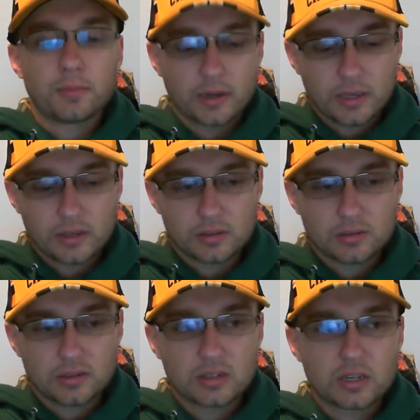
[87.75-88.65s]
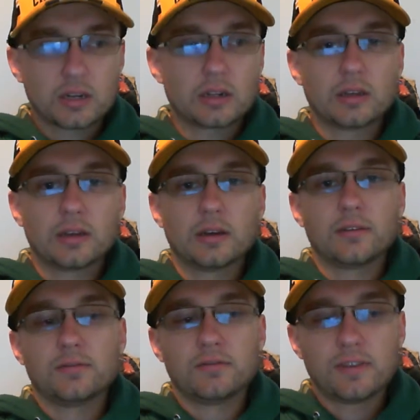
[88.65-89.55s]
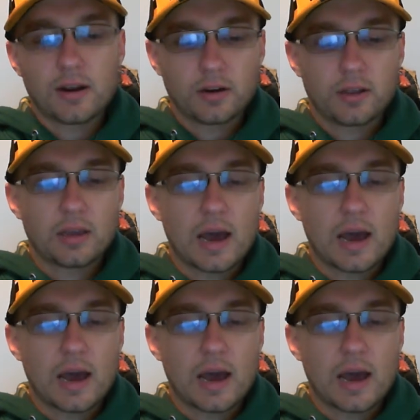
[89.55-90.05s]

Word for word: but he is still a very